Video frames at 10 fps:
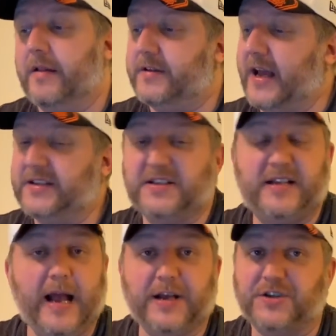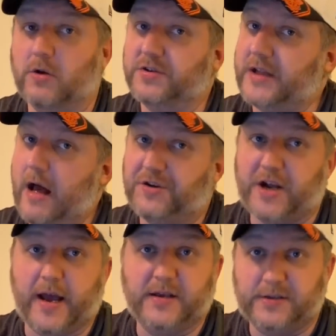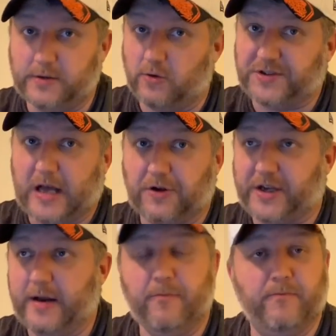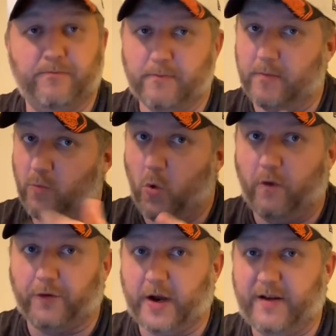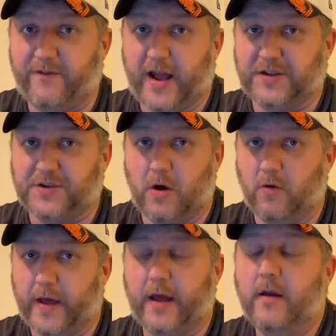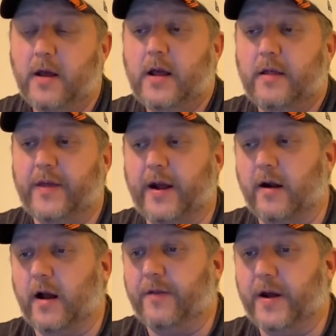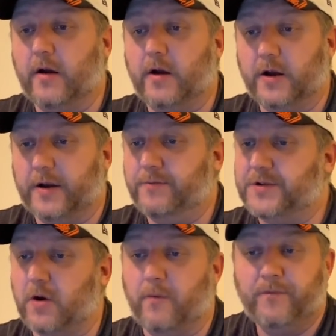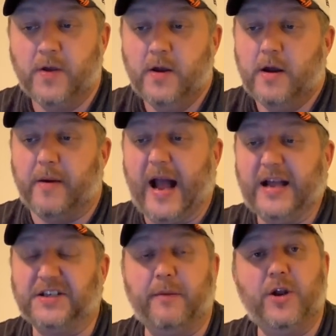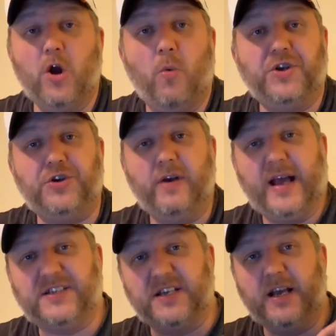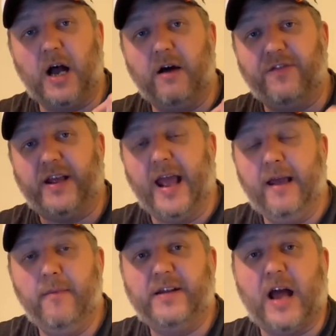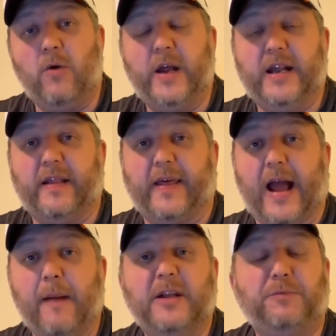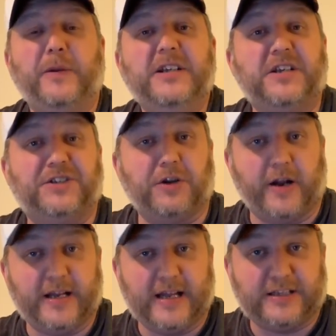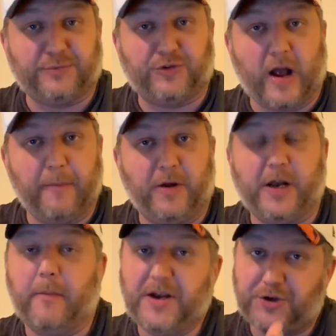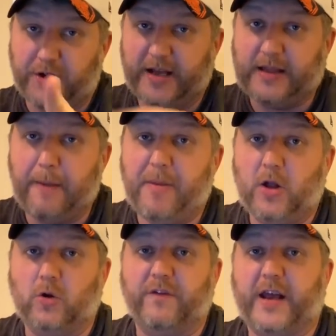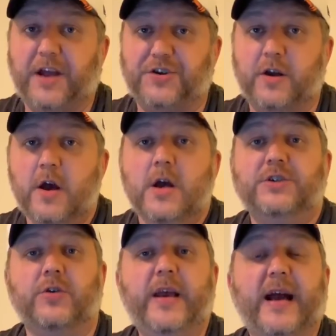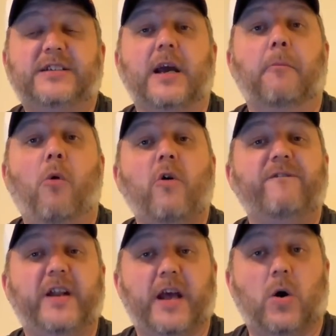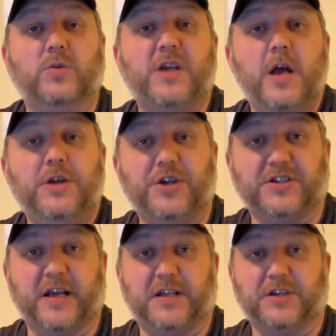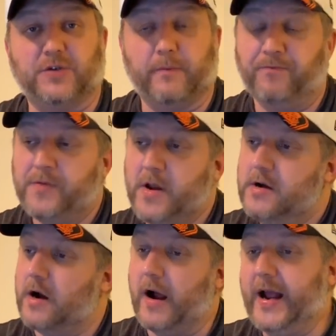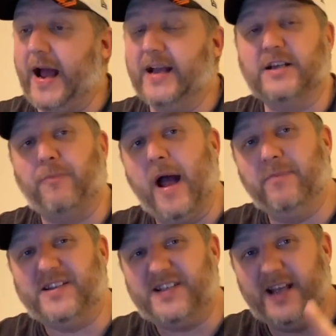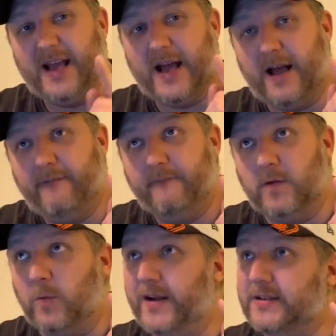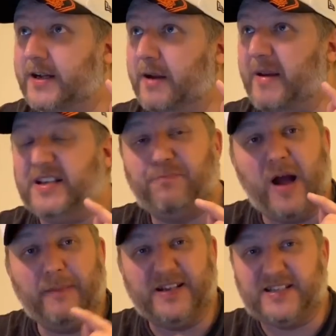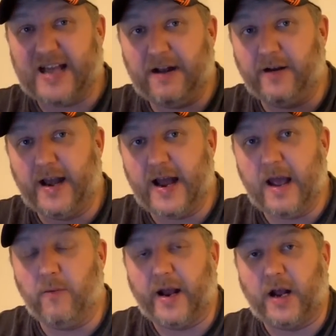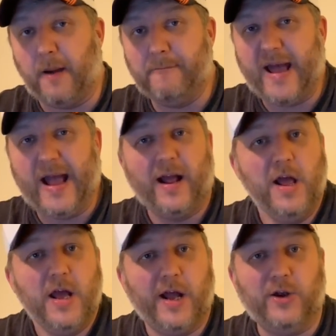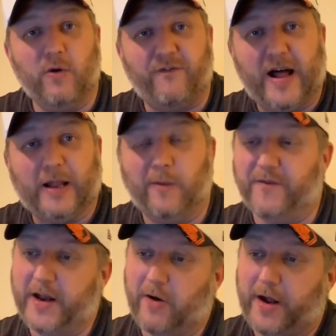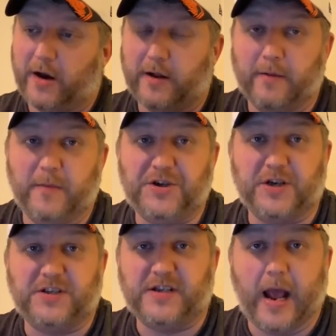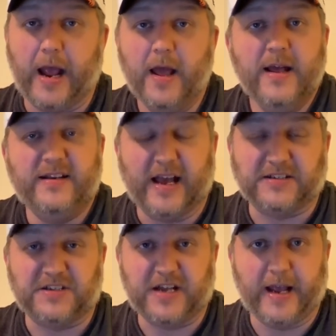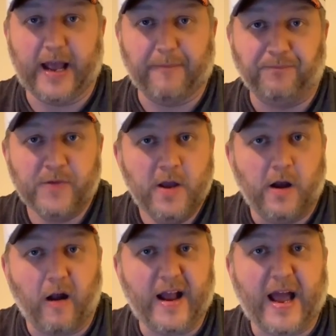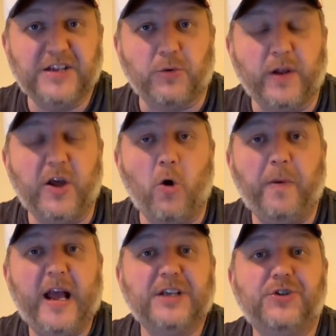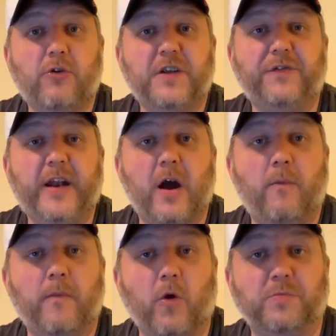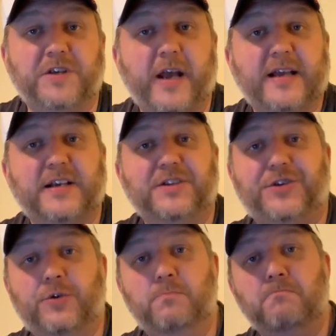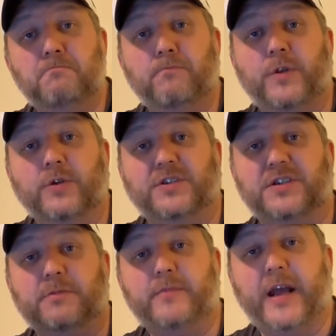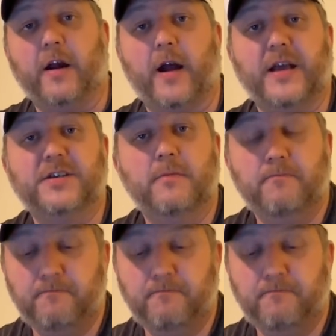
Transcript: Texas Tech is no slouch, guys. No slouch. Any Wolverine fans know that they're good. So, but guys, let me know what you guys think of the game down in the comments. Please consider hitting that subscribe button and make sure you hit that bell notification so you guys get more videos just like this one. All right, guys, I'll probably see you, when is it going to be? Probably Saturday night when I come back and do a follow-up video here to the Michigan State Texas Tech game. All right, guys, I really hope you guys enjoyed this video and hope to see you guys again soon. Deuces. Take care, guys.